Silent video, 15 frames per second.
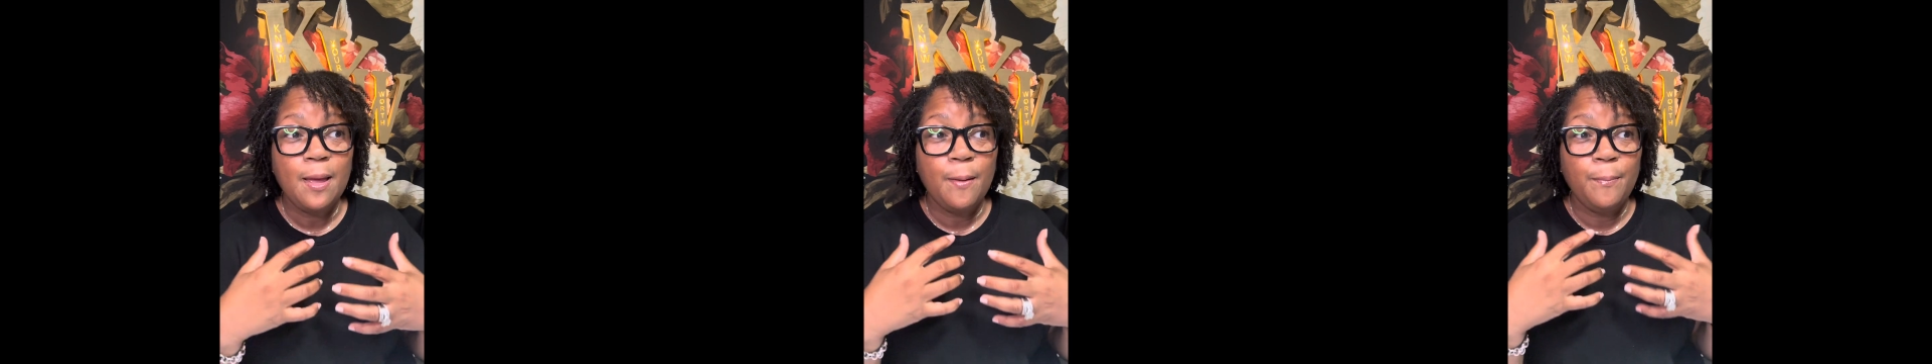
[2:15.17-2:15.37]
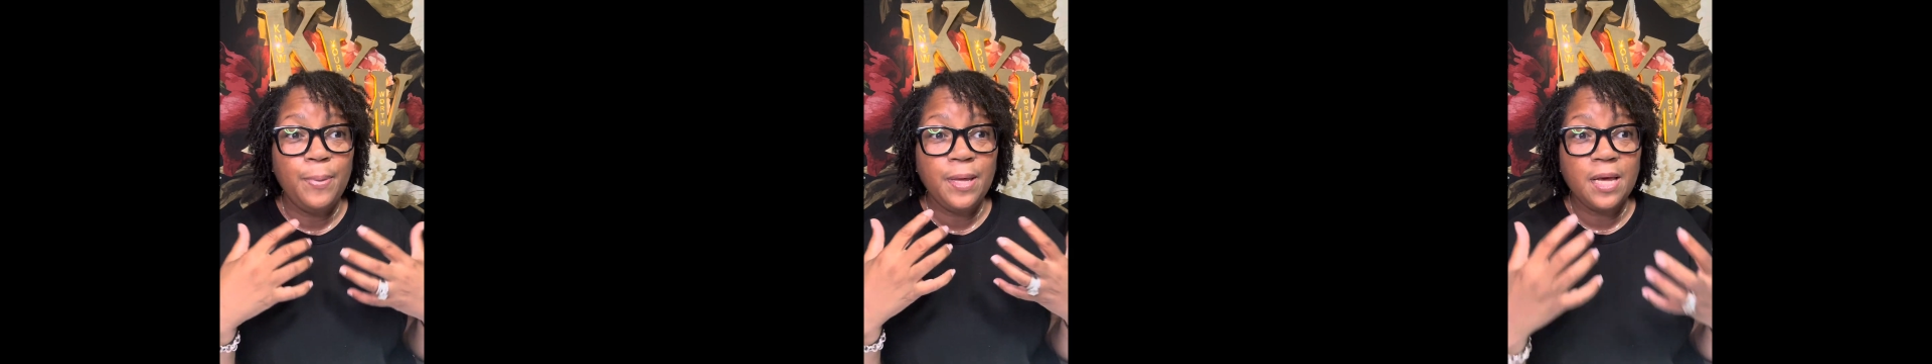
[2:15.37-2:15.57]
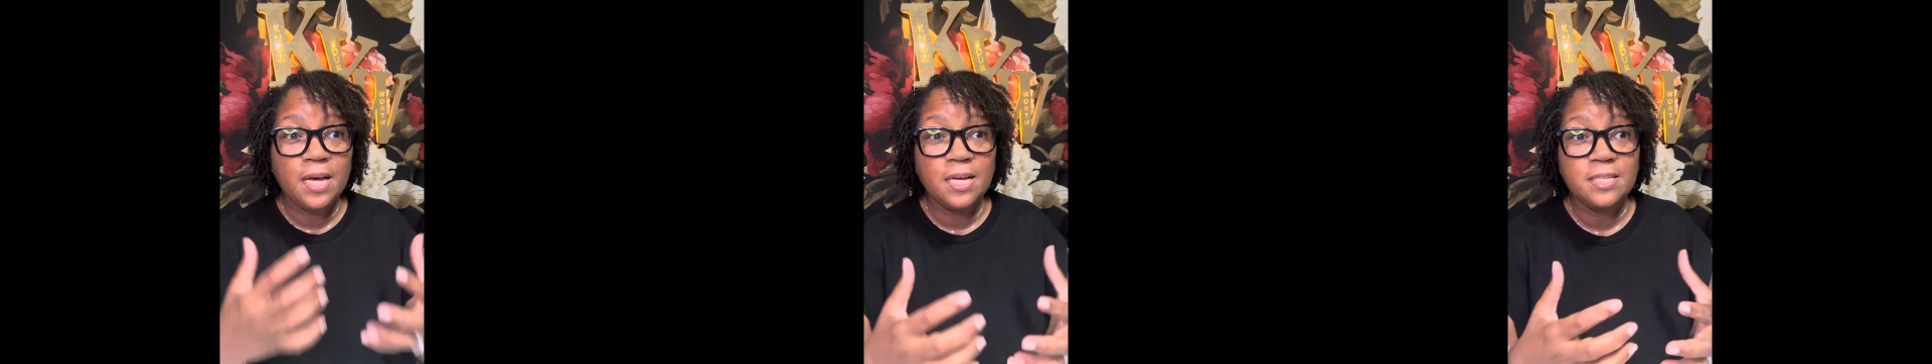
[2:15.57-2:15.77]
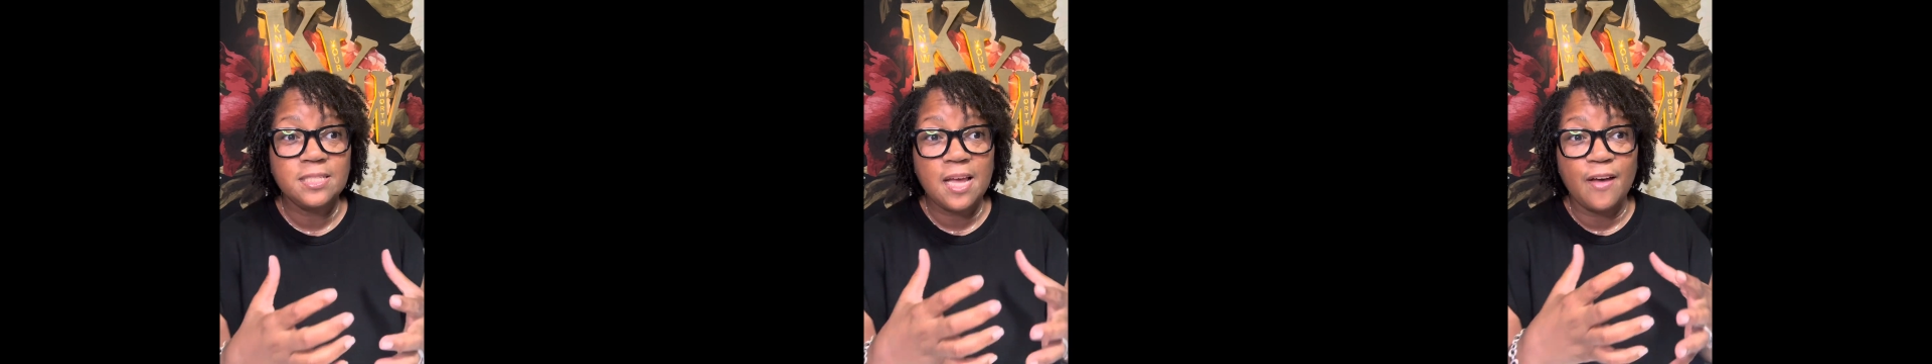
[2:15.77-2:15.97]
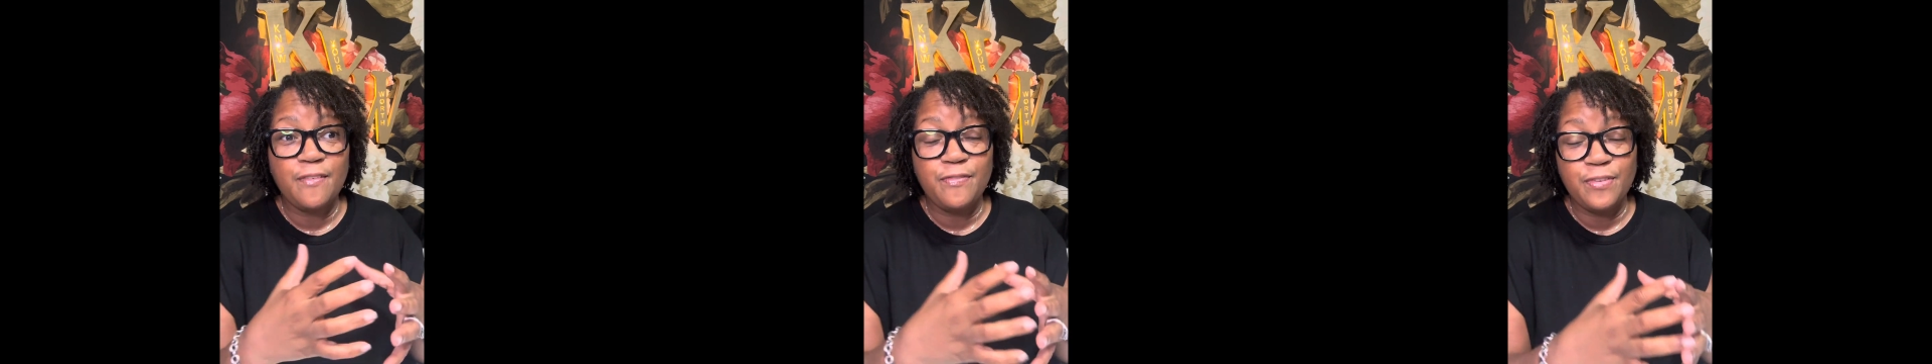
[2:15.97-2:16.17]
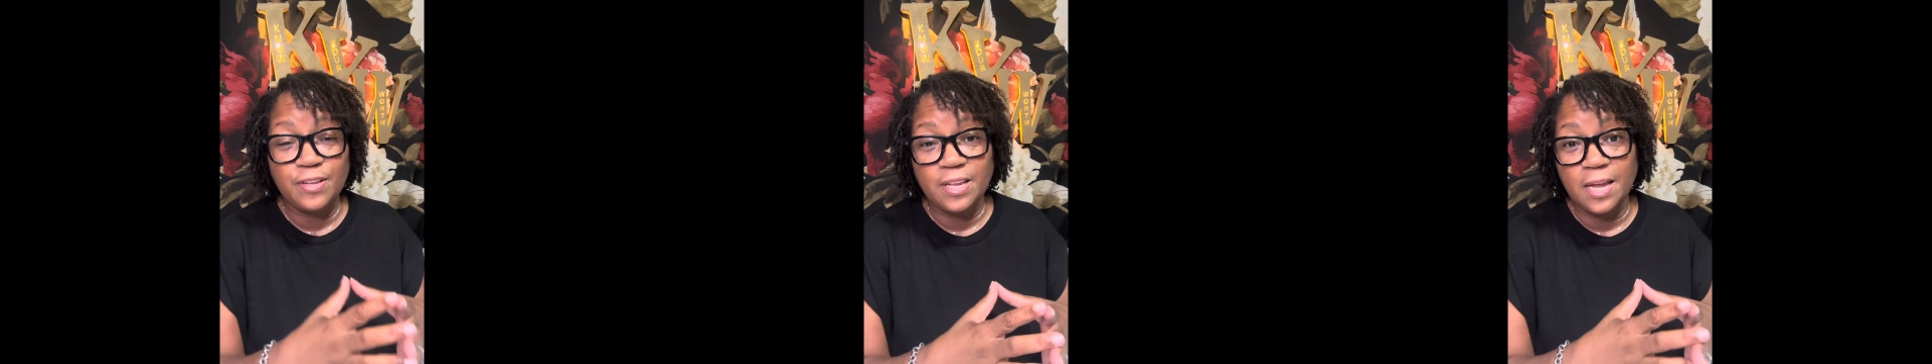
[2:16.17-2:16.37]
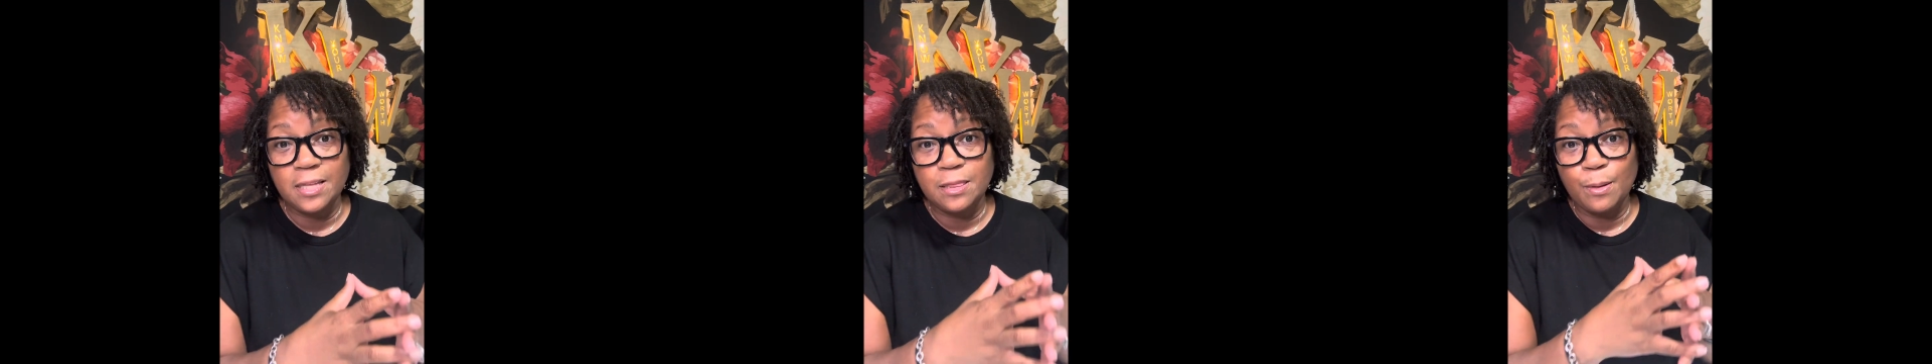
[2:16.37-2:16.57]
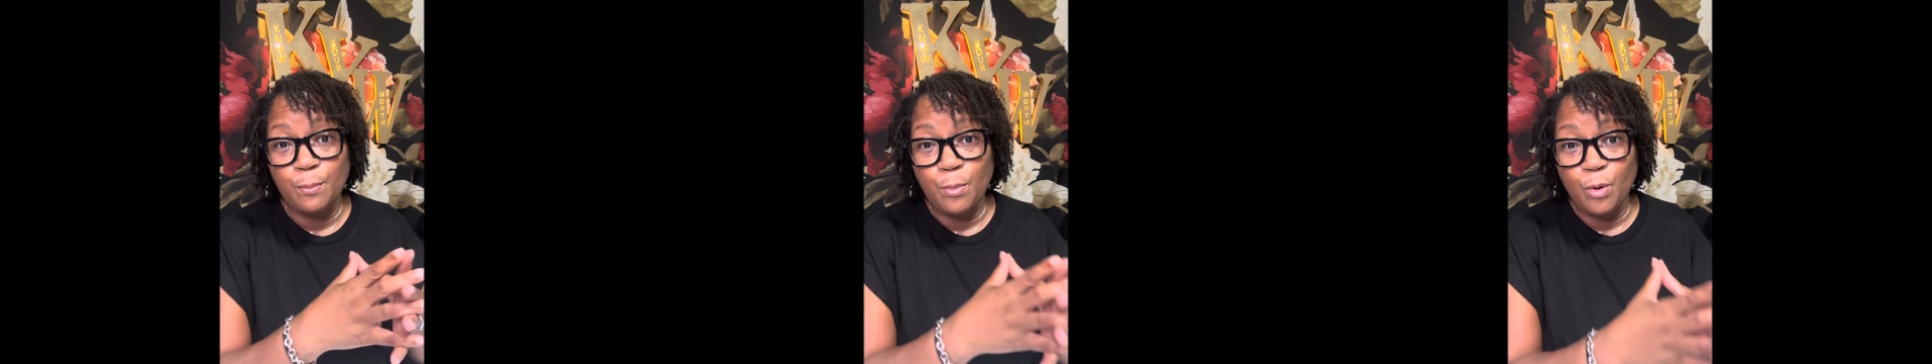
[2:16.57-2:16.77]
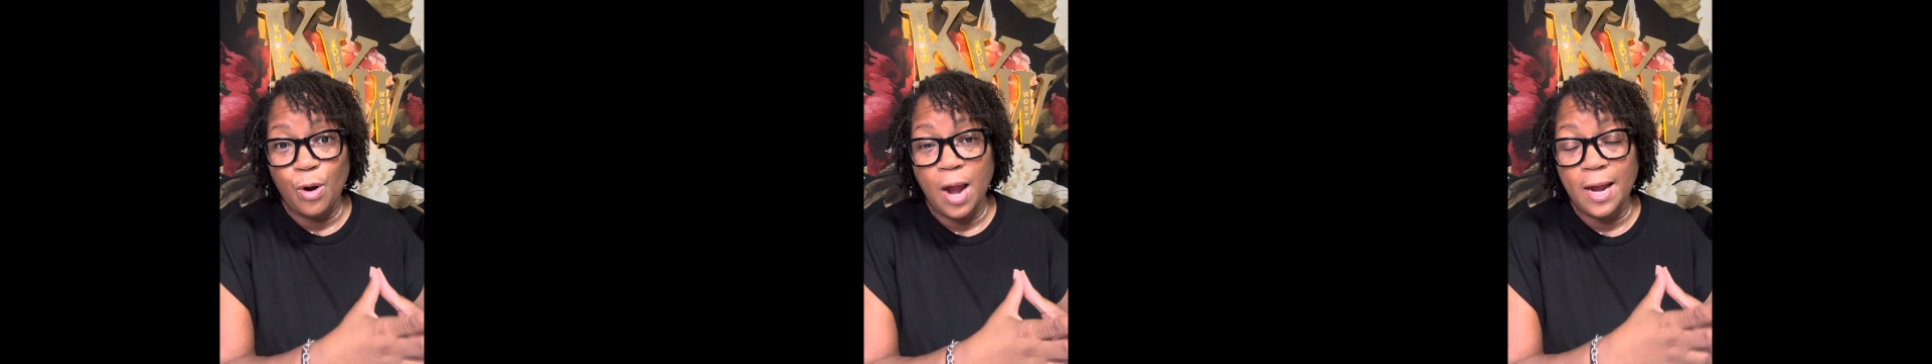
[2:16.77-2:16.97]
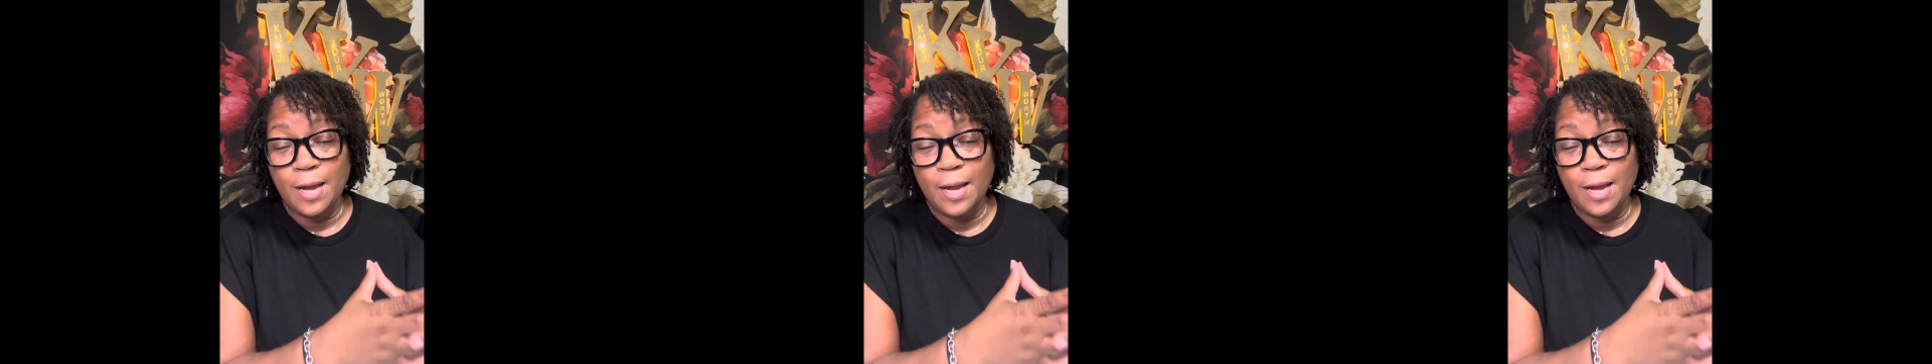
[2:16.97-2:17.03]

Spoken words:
because I feel like the more I